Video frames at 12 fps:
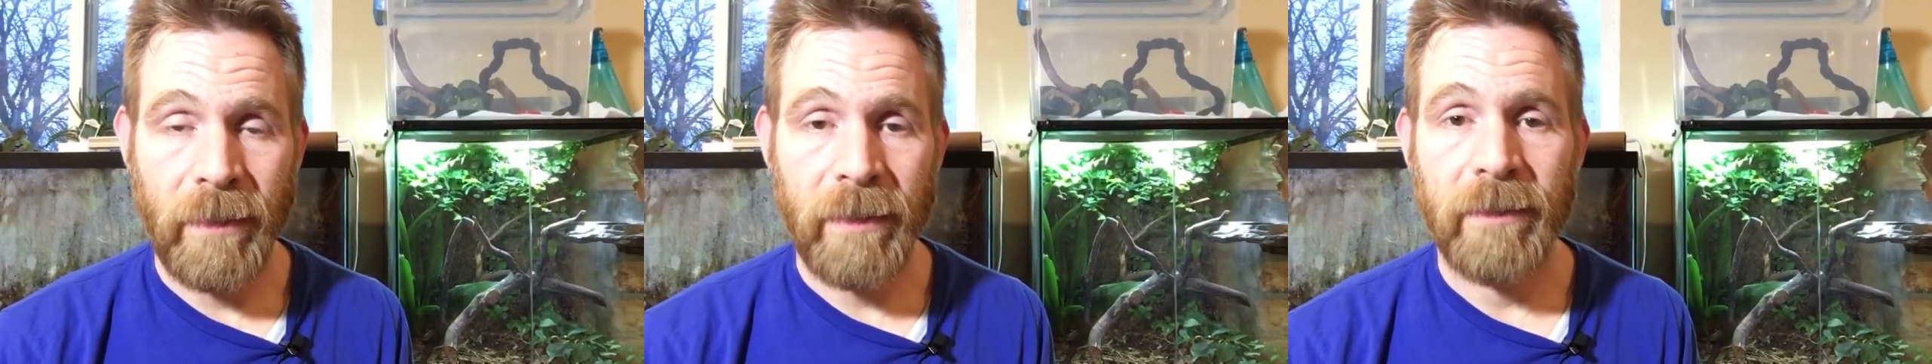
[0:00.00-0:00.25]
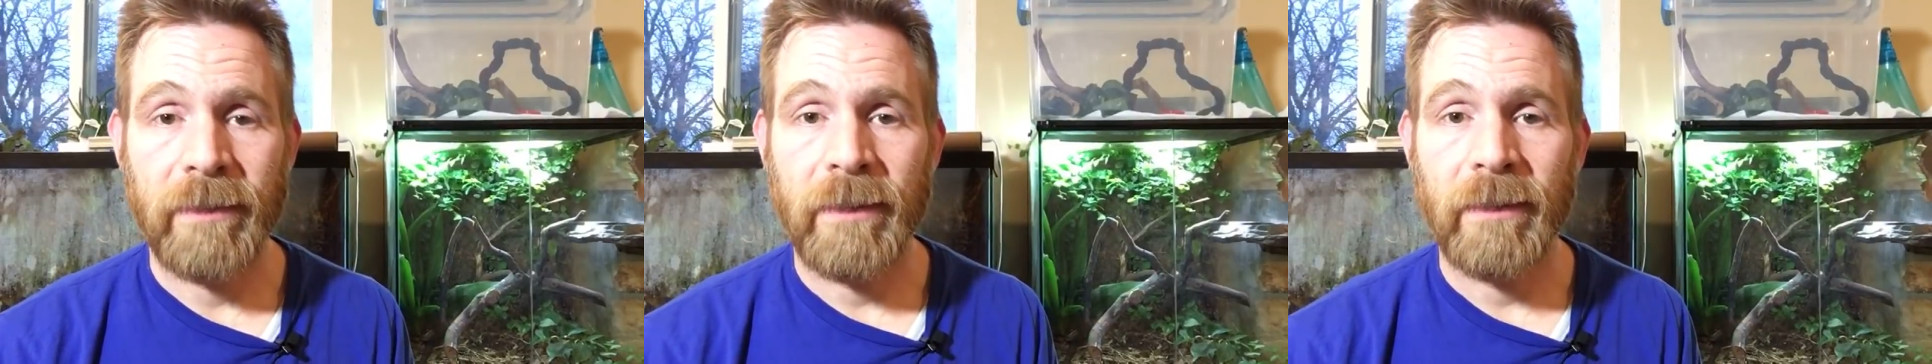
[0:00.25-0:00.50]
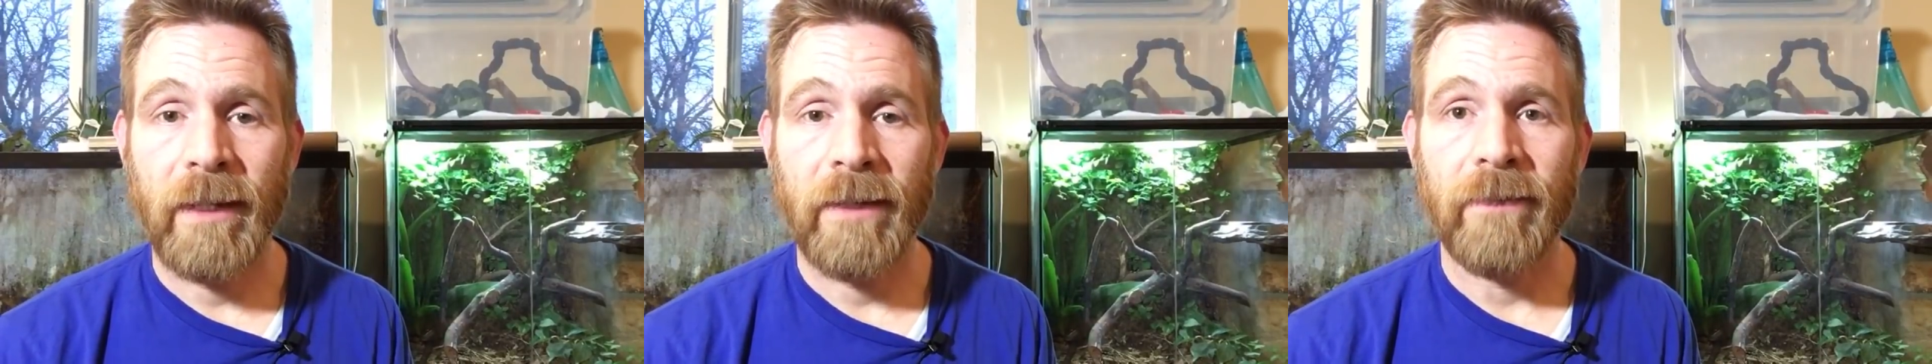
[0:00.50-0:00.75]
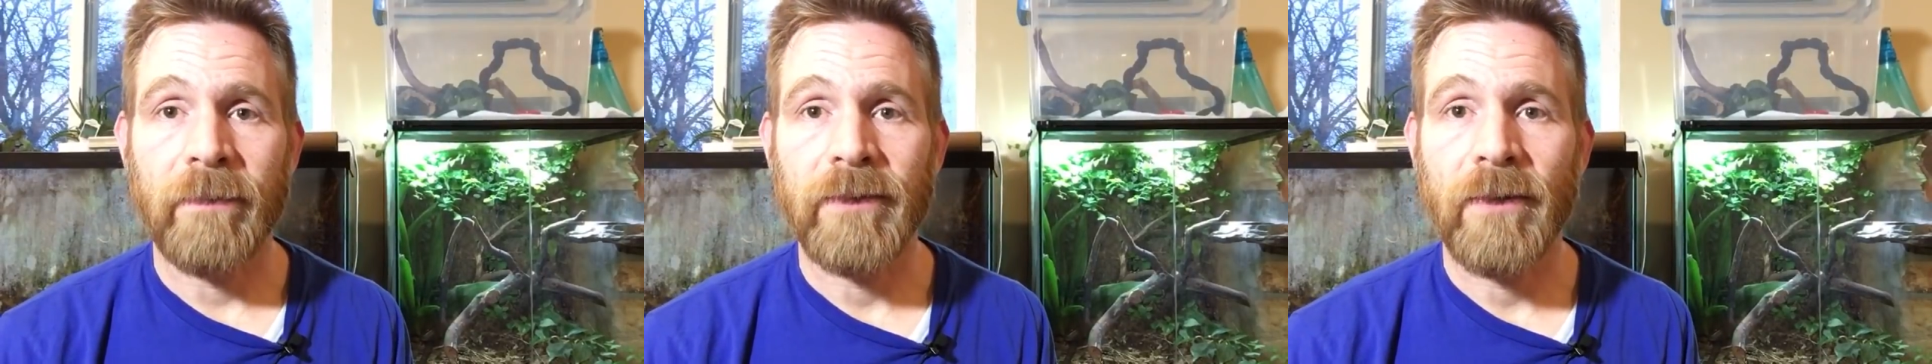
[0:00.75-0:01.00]
I didn't see a lot
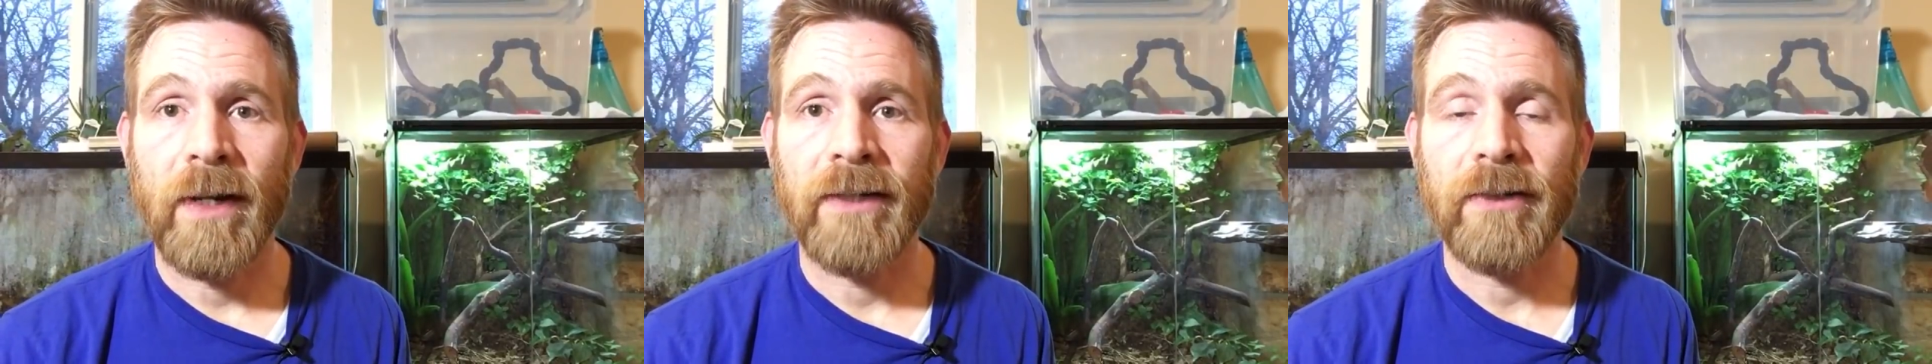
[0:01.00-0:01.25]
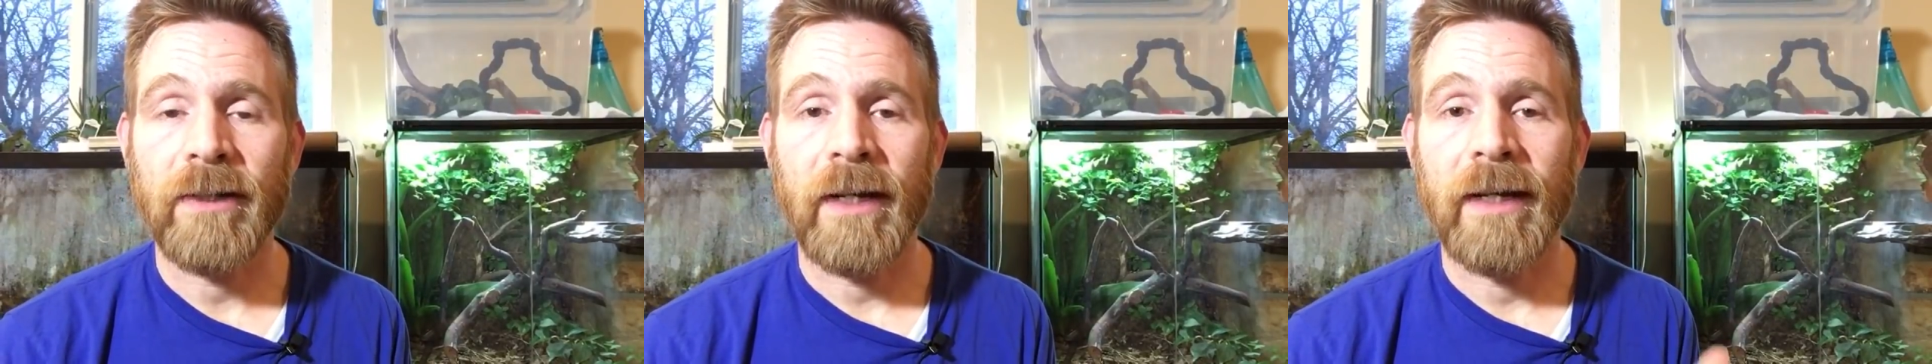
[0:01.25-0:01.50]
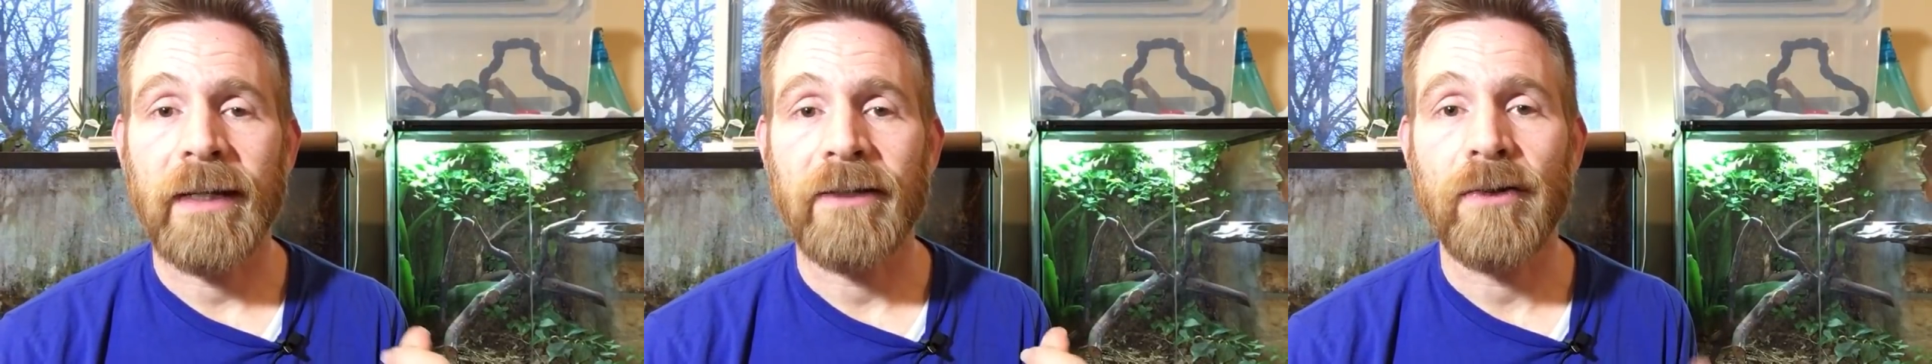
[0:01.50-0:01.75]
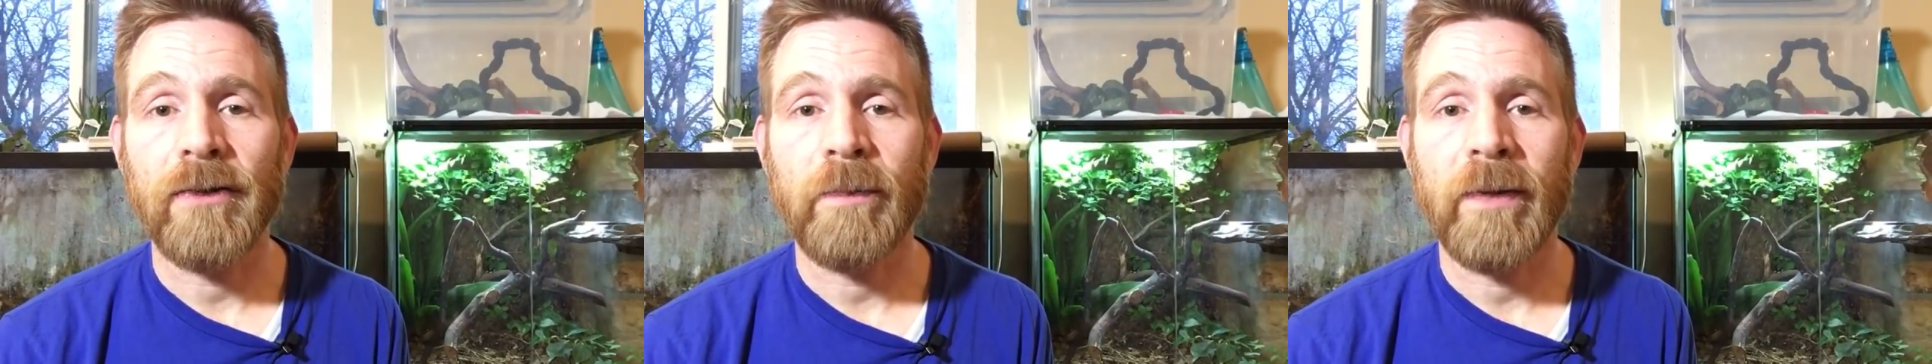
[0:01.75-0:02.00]
of them. So I took a
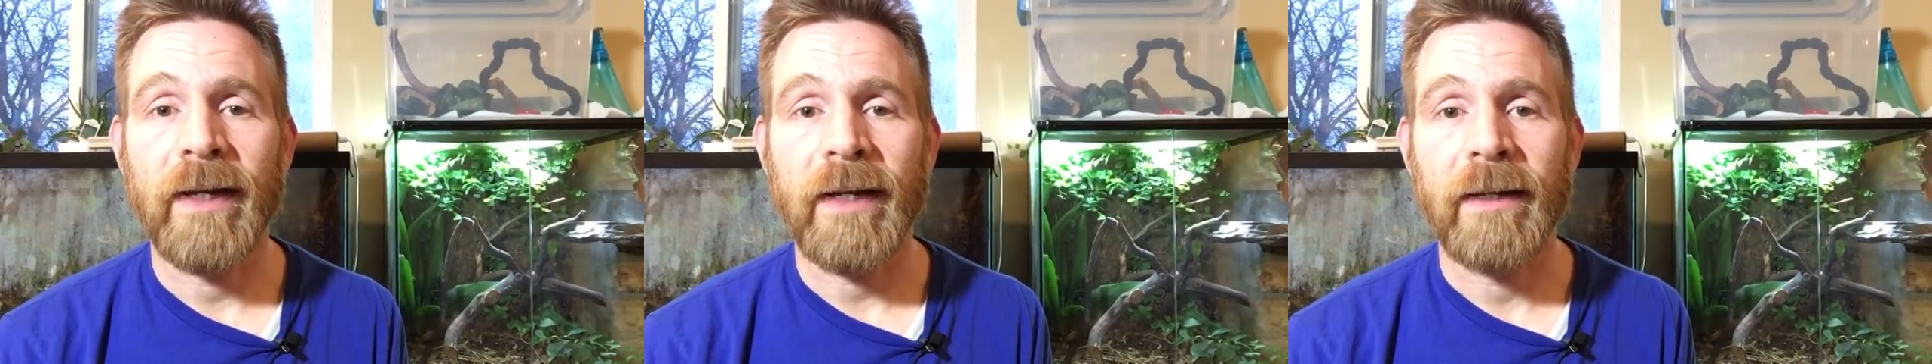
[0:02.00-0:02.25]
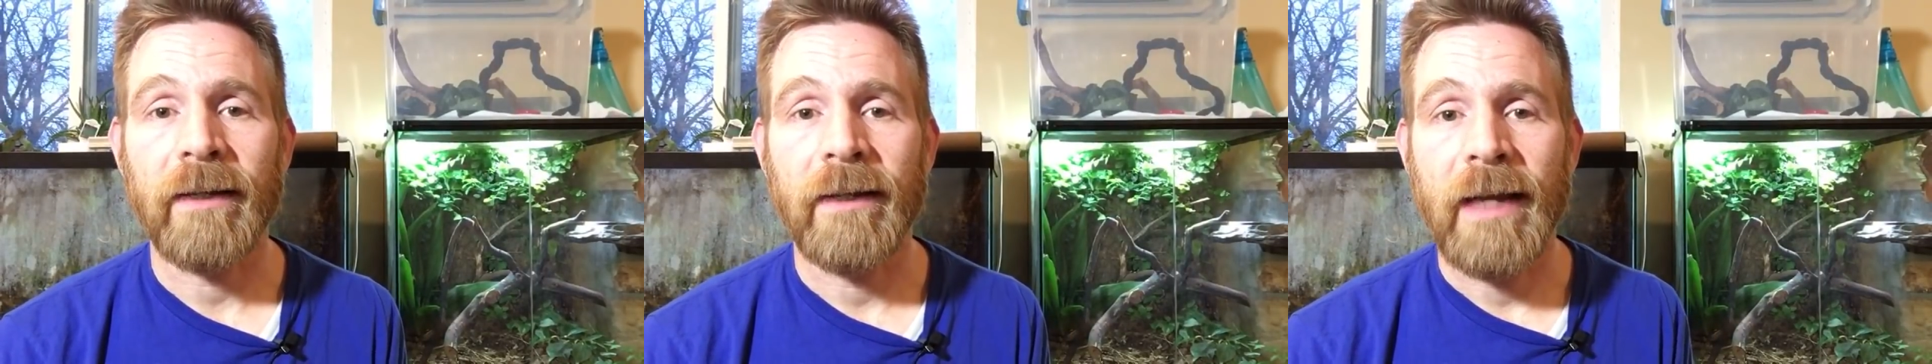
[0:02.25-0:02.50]
toothpick